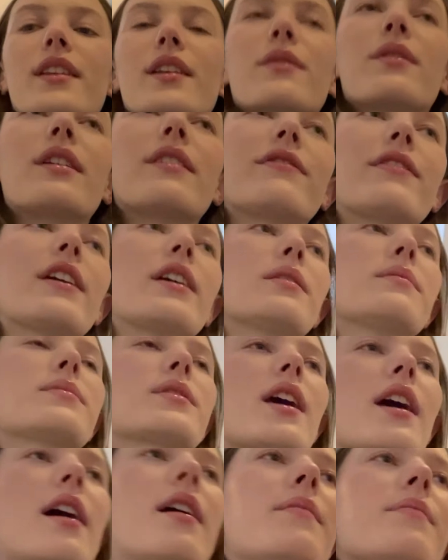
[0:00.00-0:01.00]
We filmed,
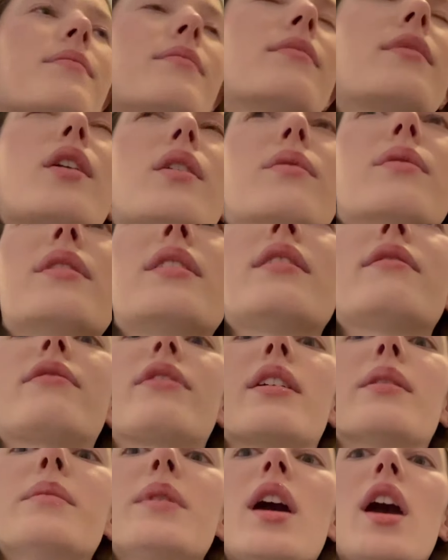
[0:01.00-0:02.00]
um, no, we didn't
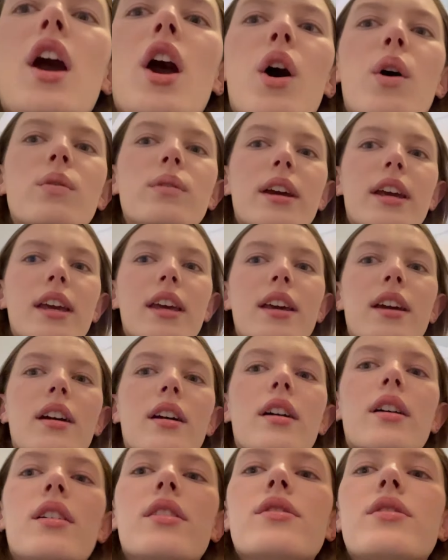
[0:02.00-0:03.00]
film. We,
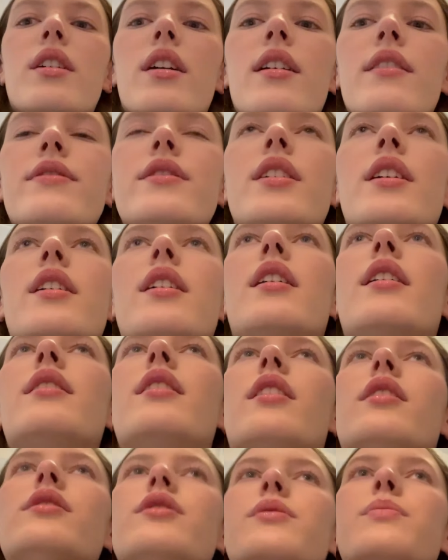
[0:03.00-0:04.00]
so after
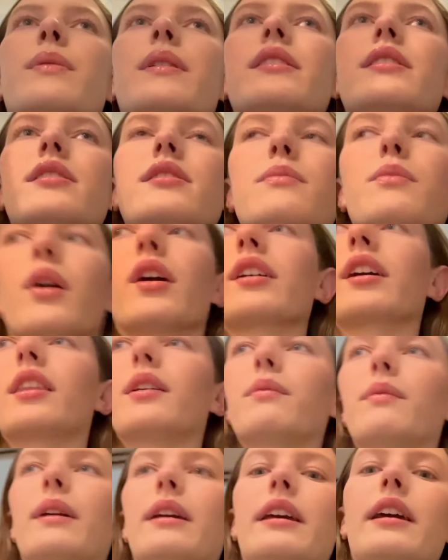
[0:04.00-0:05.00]
lunch, we did some work and
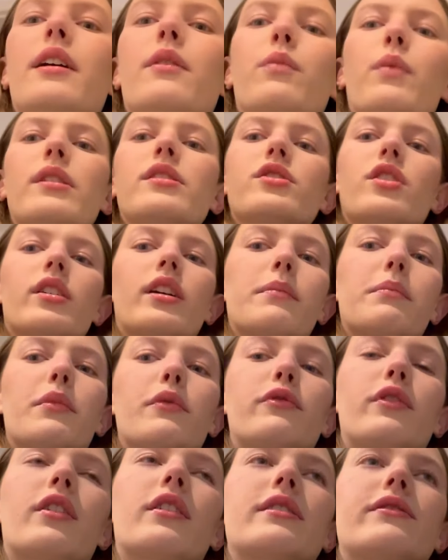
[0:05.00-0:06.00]
then we went to go get
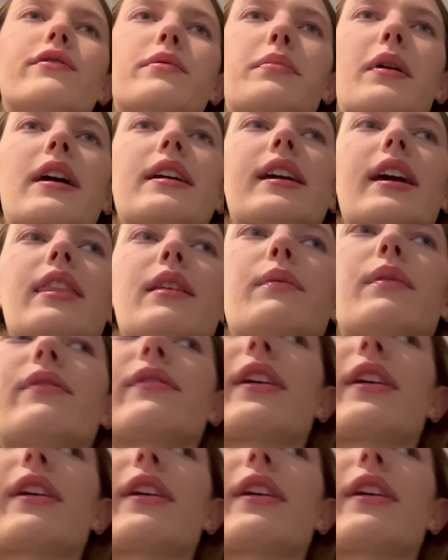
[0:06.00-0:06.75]
flowers for break and then we